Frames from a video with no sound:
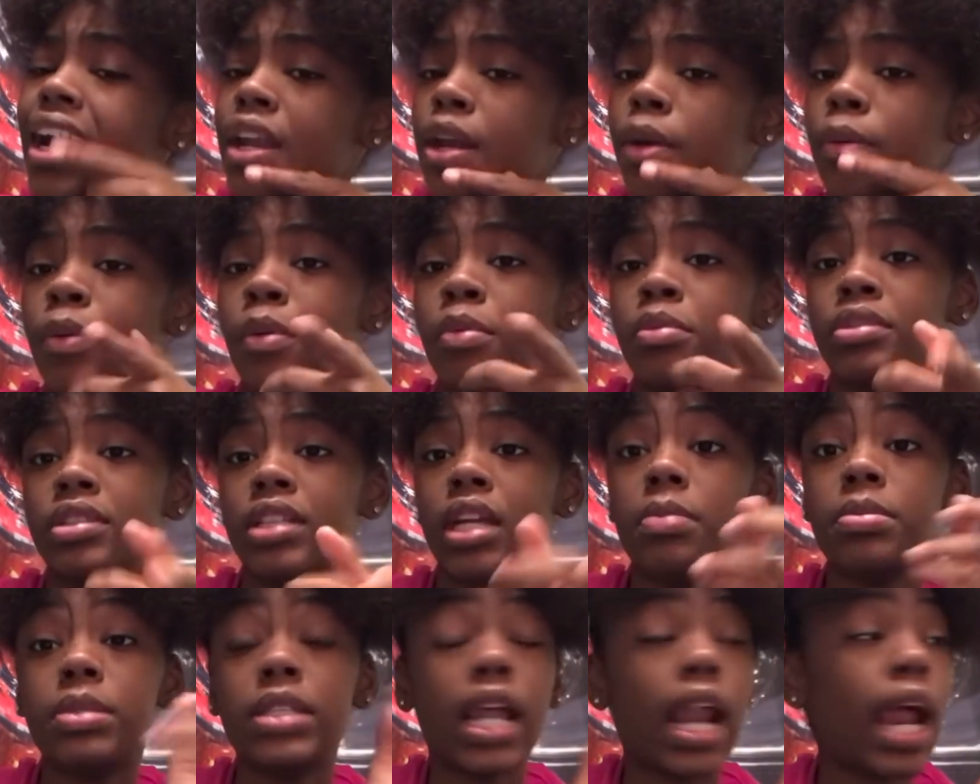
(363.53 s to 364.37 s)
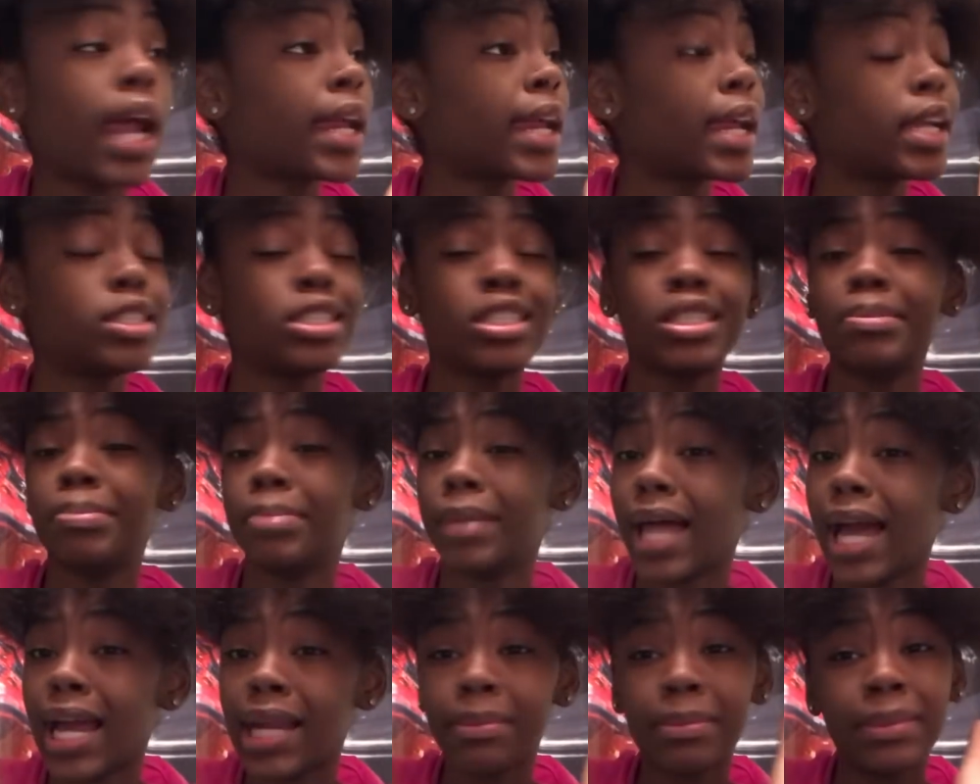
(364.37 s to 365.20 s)
her on Snapchat. I guess she
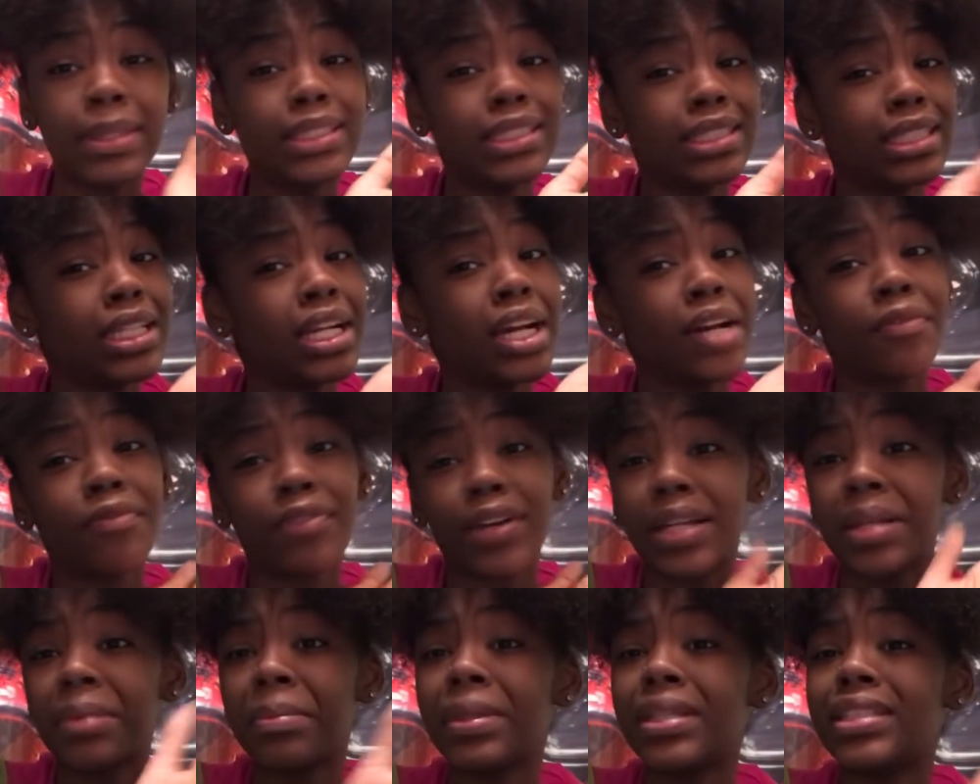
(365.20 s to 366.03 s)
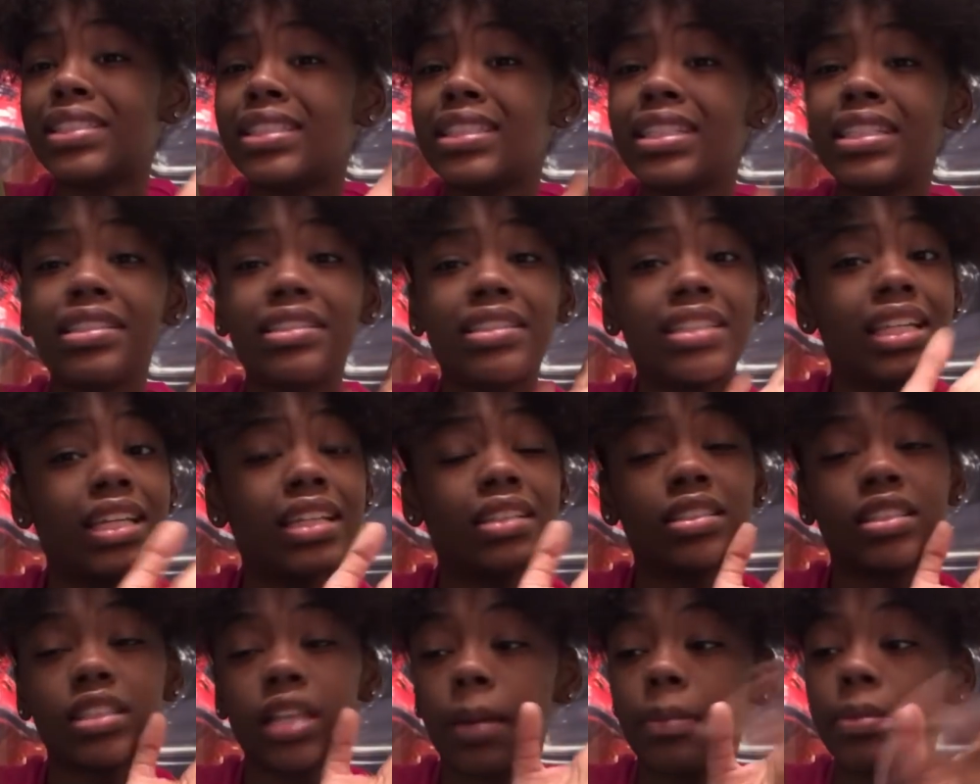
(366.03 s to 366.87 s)
blocked me, she unfriended me, she did
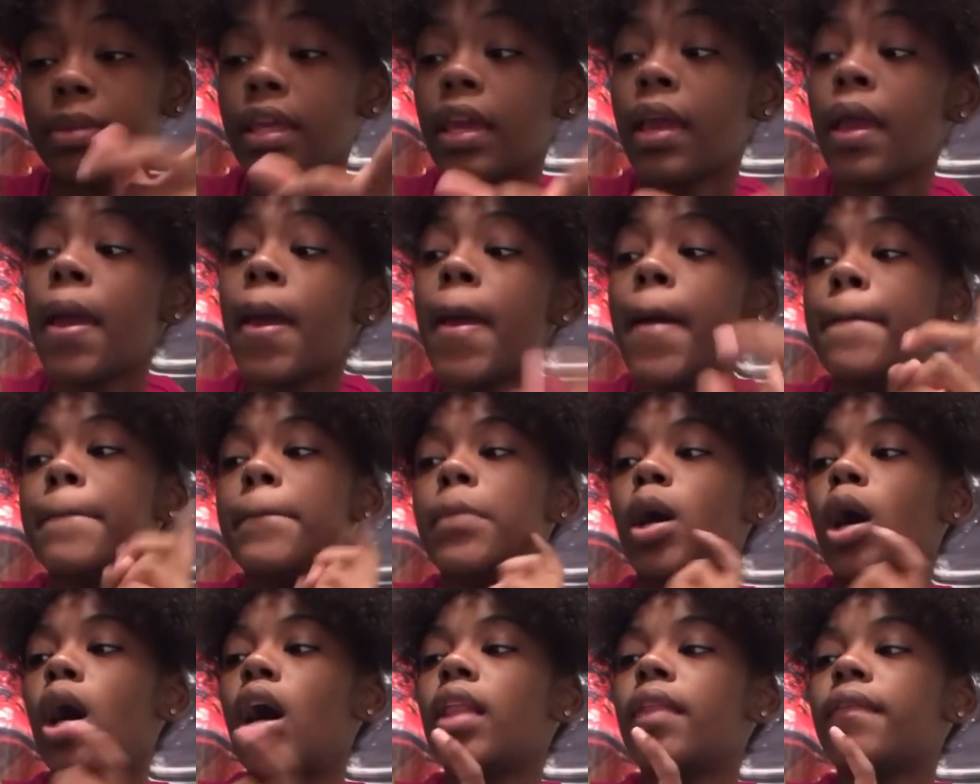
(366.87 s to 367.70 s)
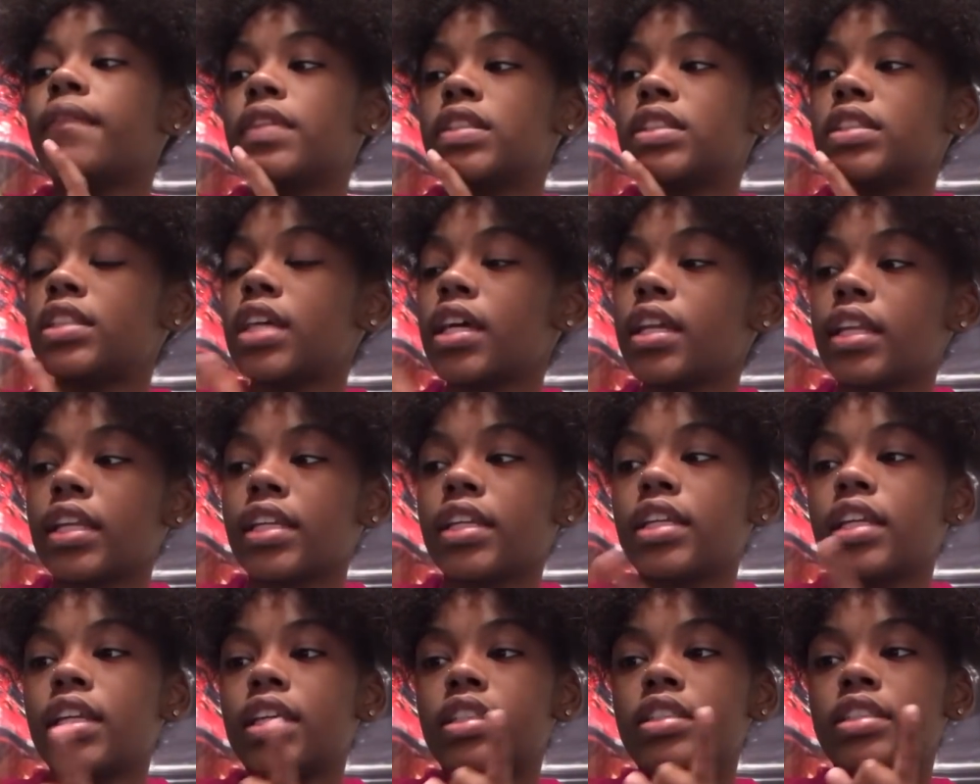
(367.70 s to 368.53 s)
something. But all of a sudden,
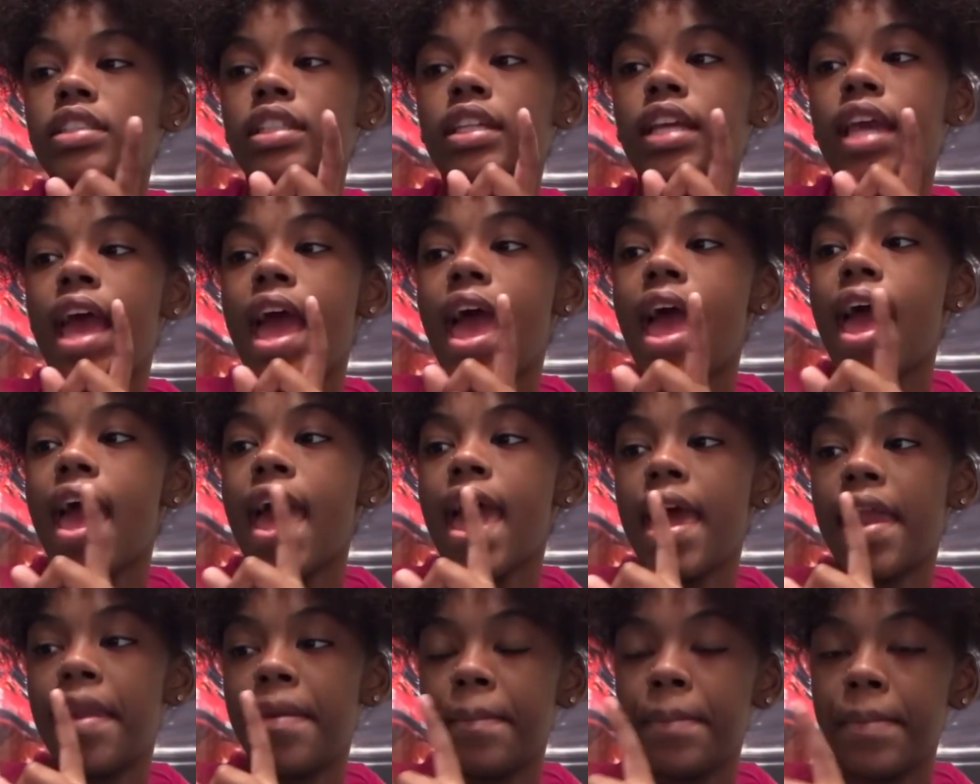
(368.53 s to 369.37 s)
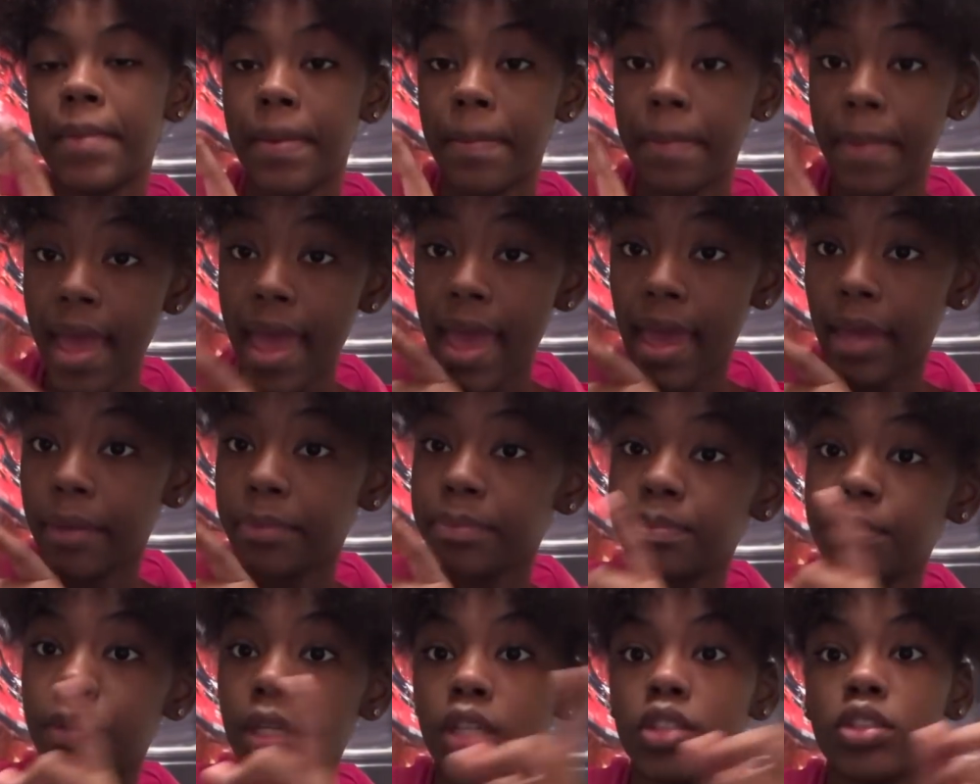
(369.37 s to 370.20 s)
she had added me back.
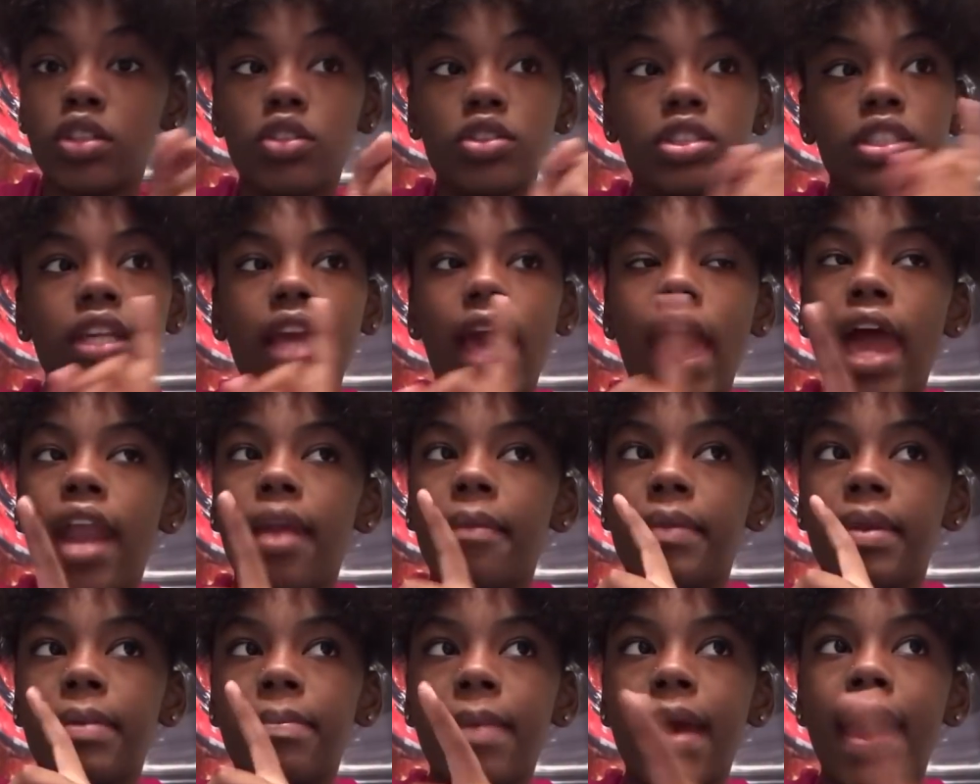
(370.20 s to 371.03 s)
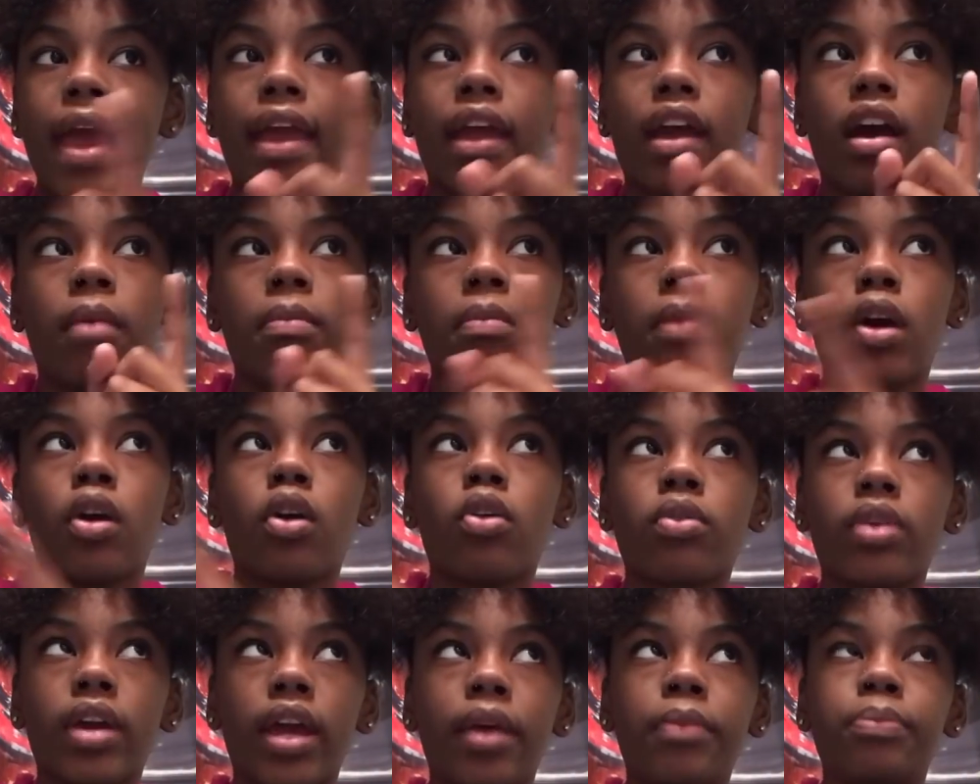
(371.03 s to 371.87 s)
So she added me back. I'm like,
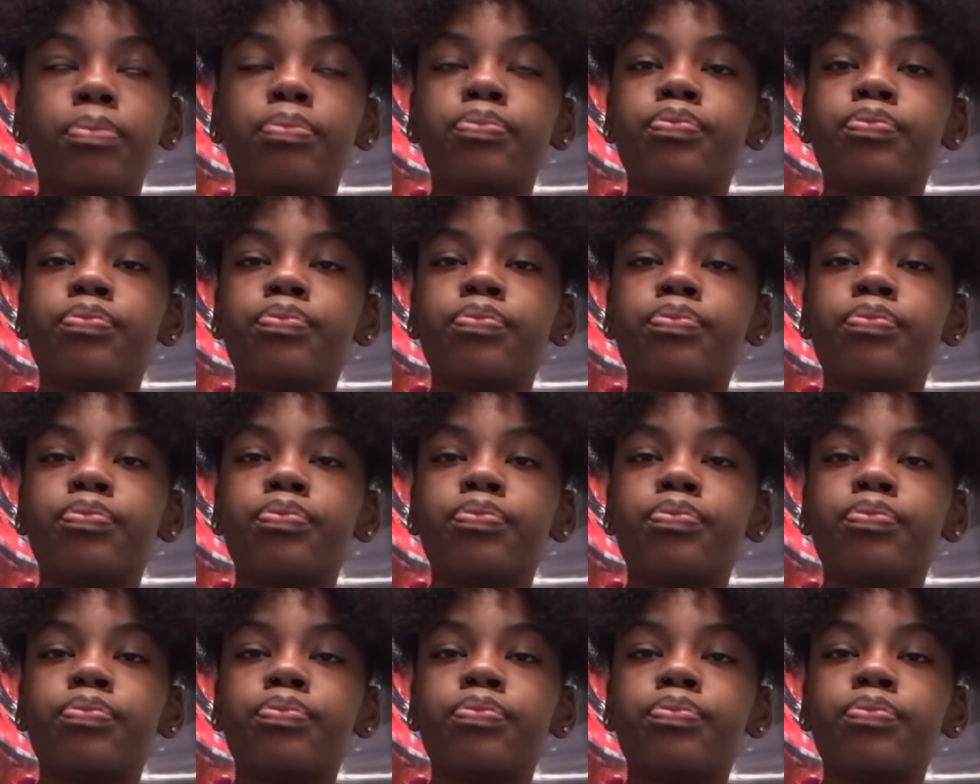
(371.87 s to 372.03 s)
okay.